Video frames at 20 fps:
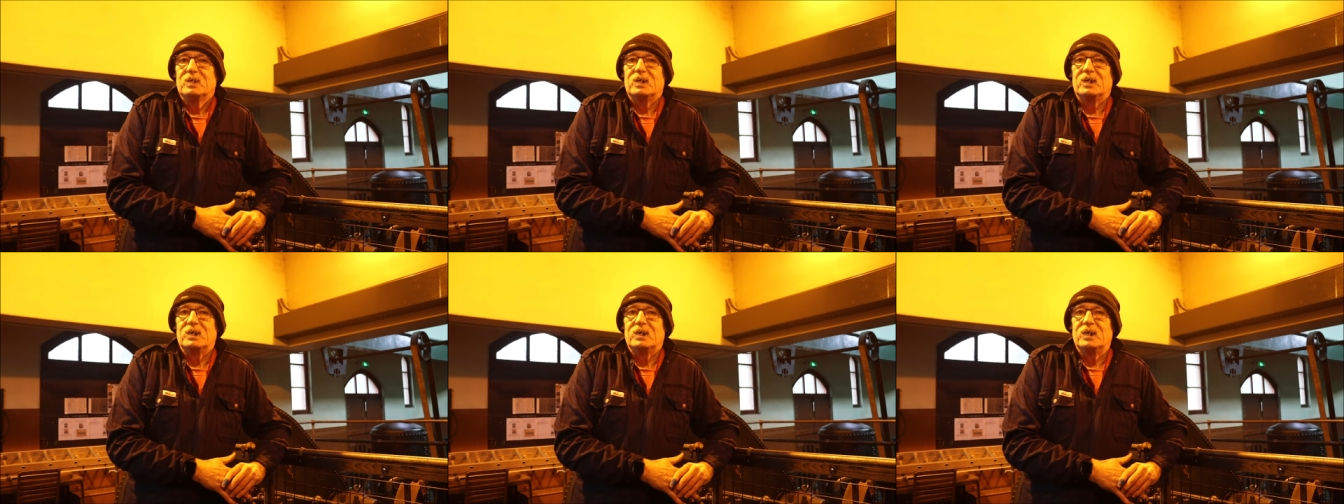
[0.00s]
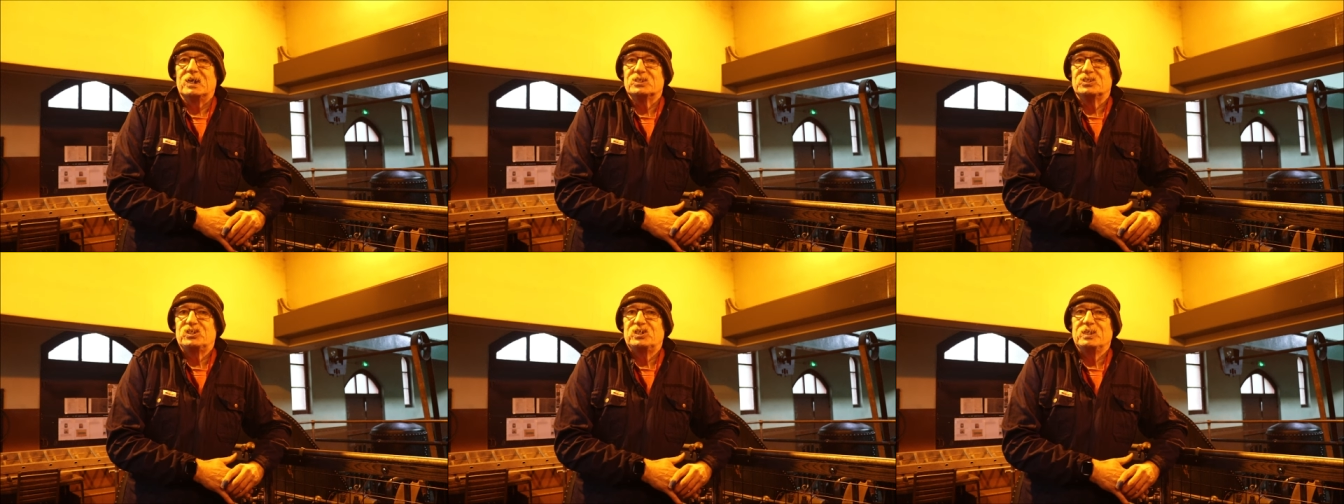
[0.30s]

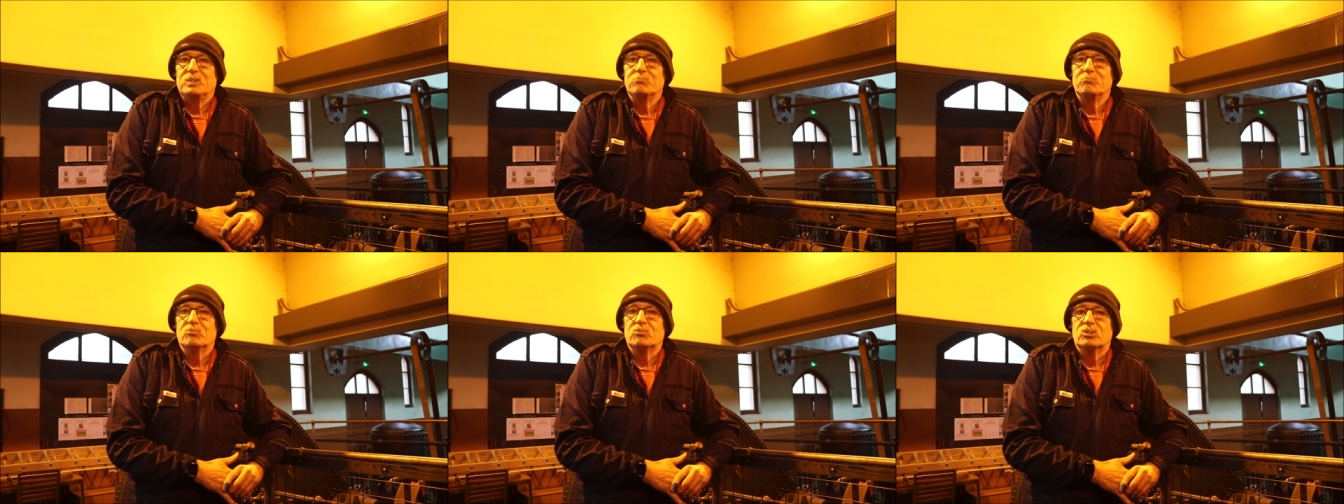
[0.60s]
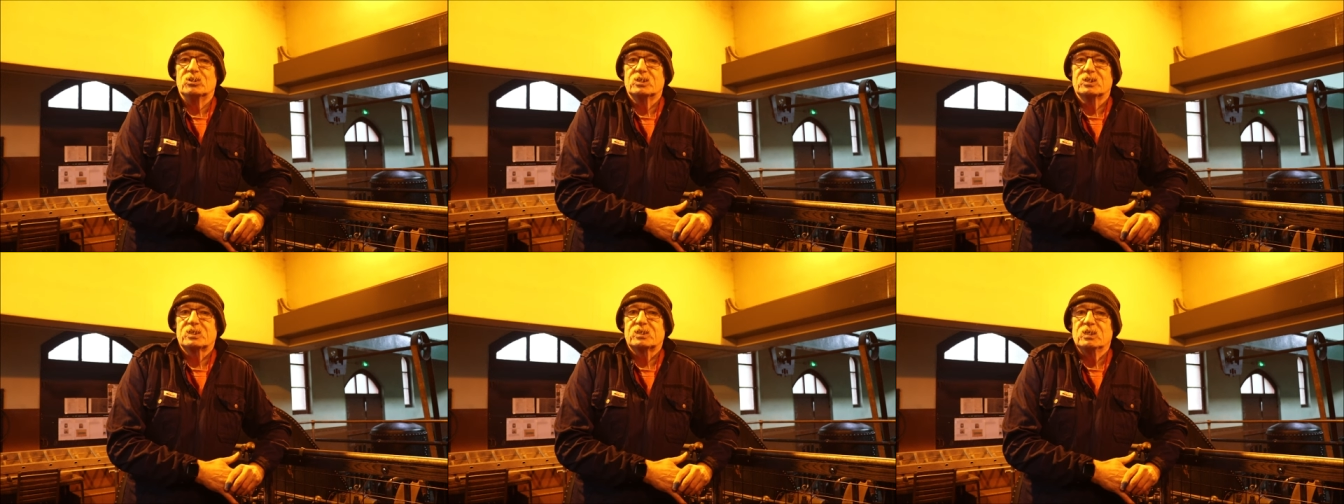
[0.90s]
uh,
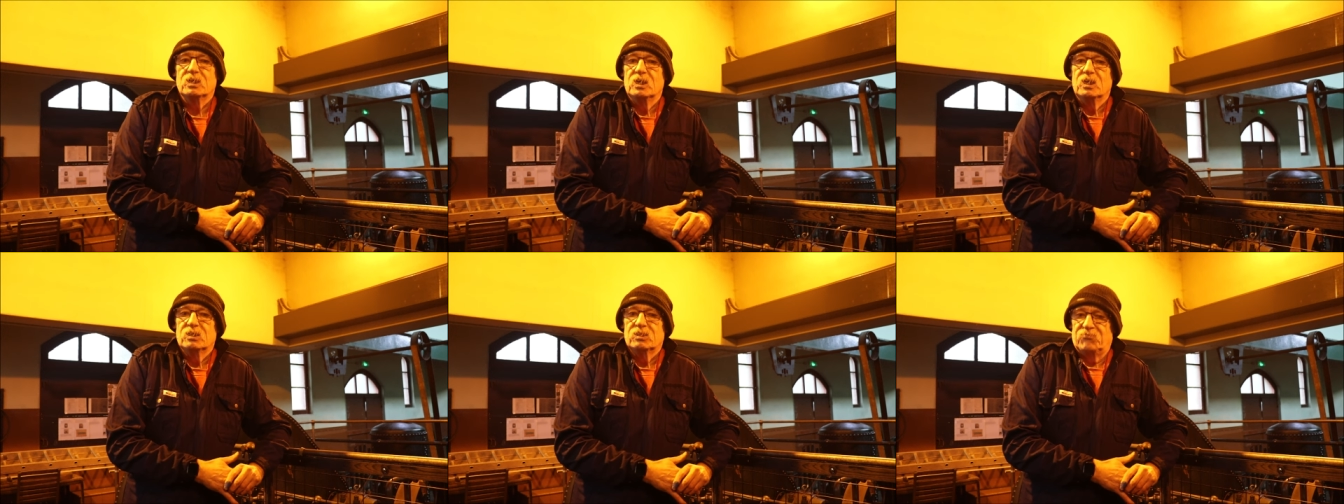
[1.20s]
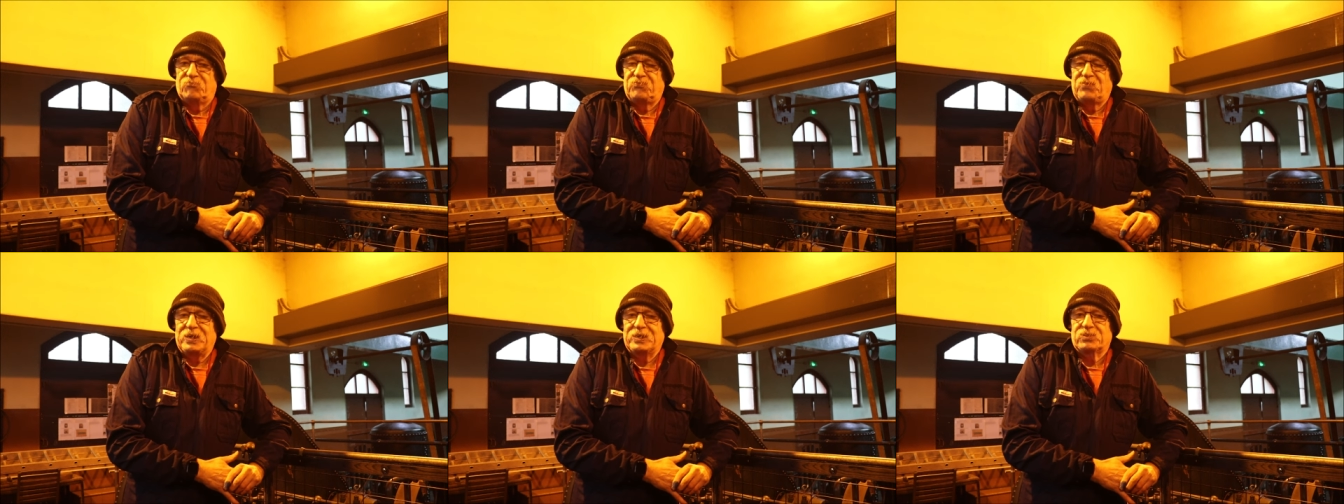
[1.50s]
teamwork,
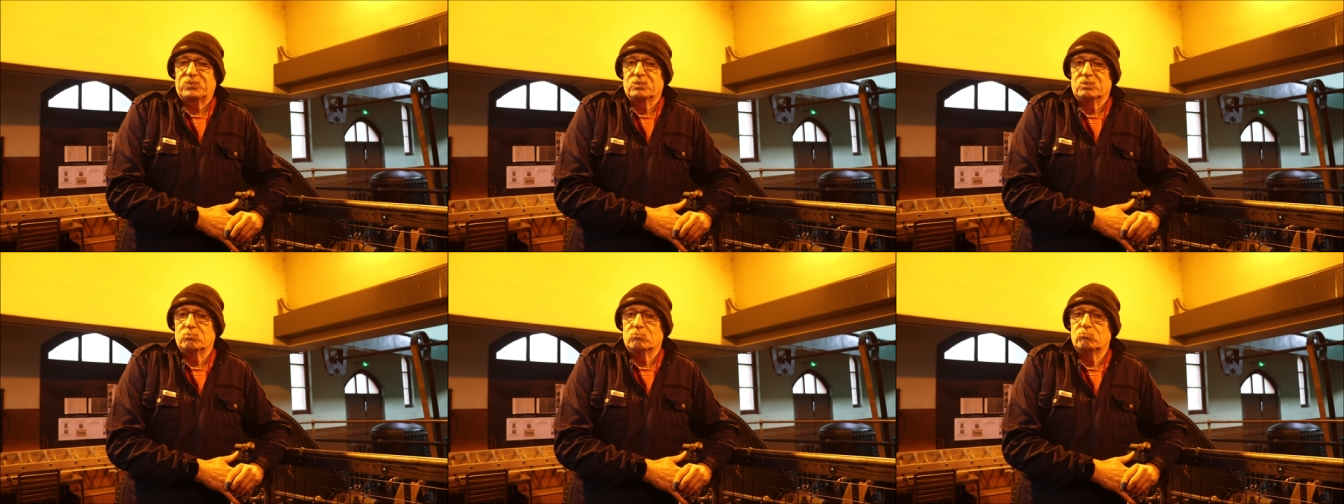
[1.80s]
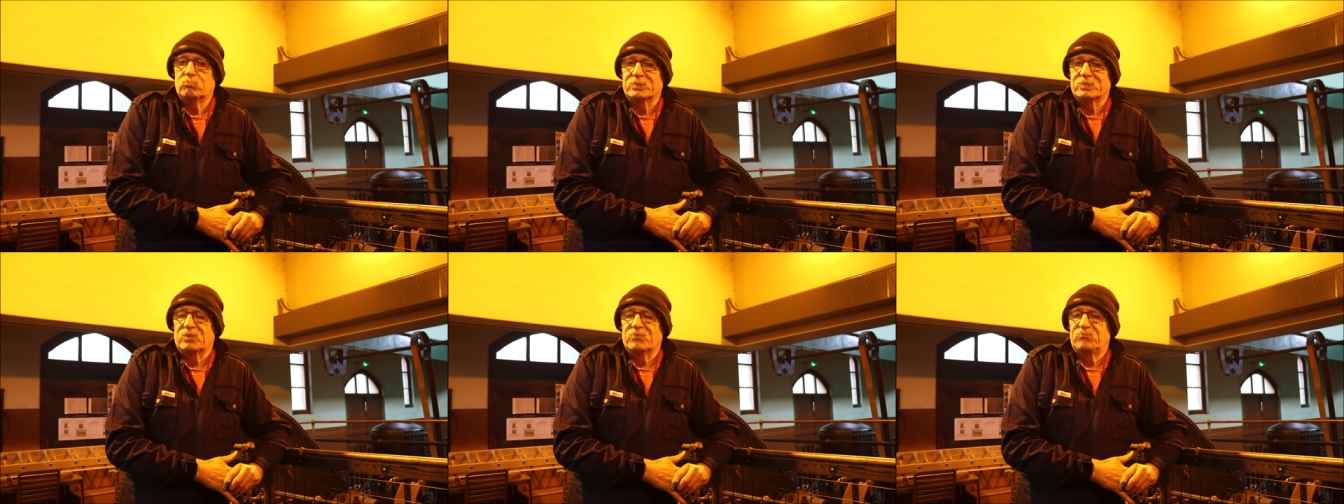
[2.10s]
the fact that
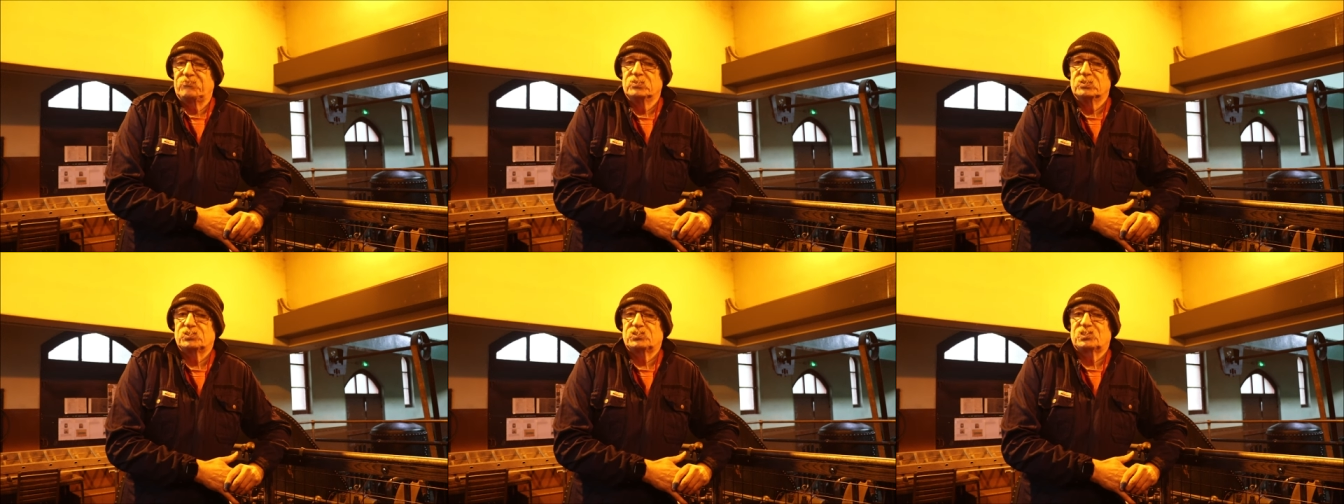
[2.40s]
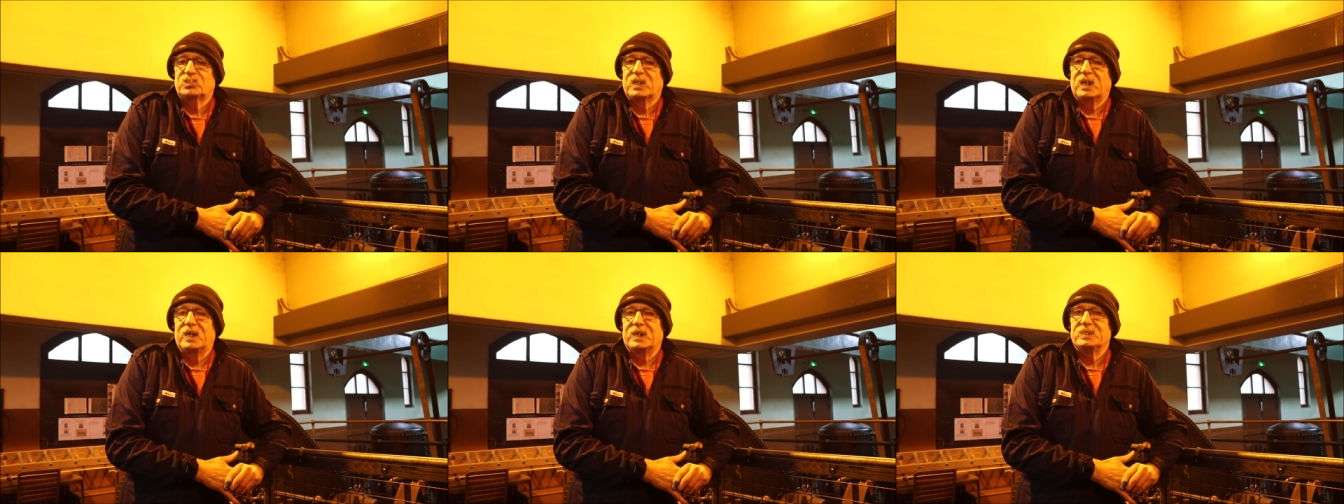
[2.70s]
when I
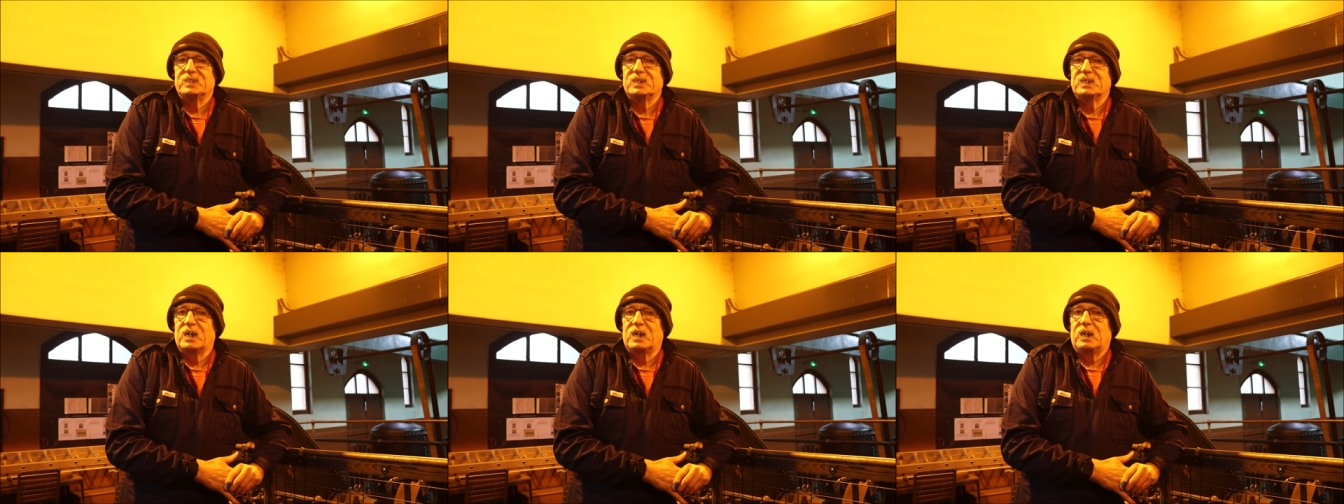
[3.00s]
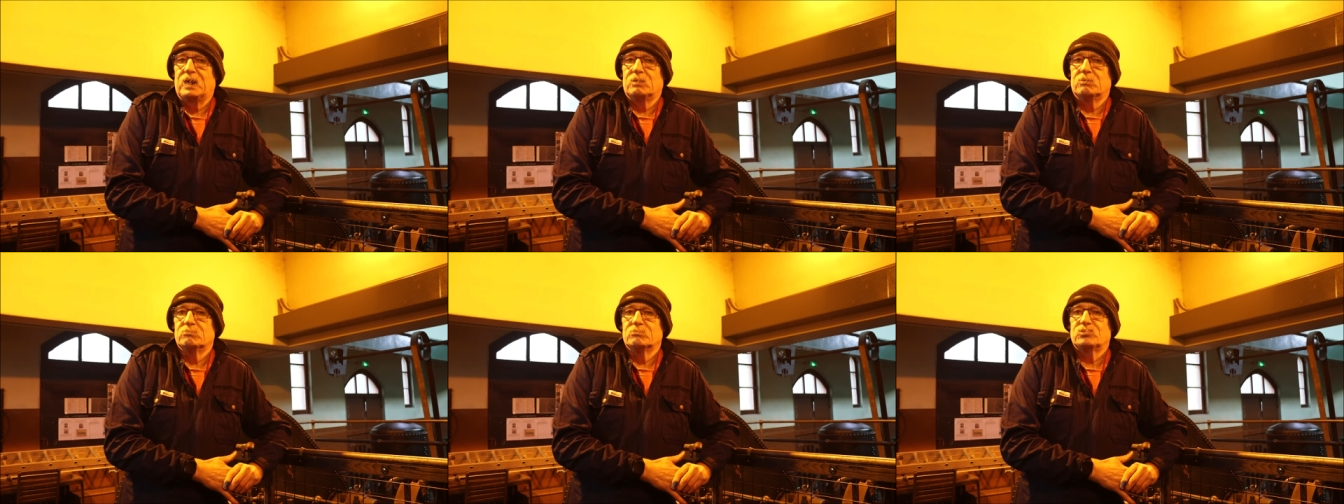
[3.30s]
first started here
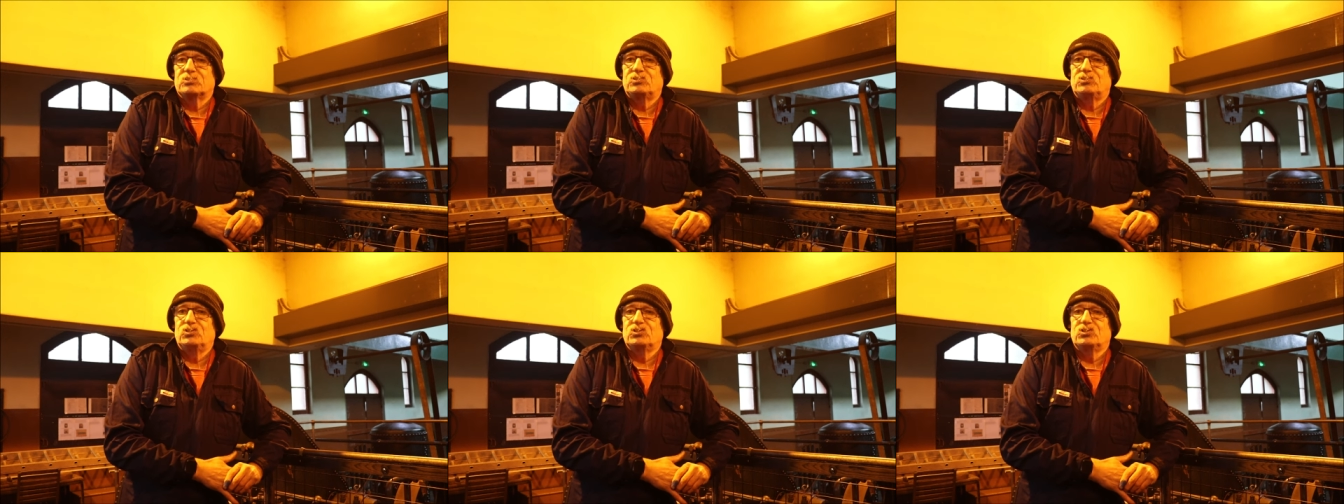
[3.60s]
I was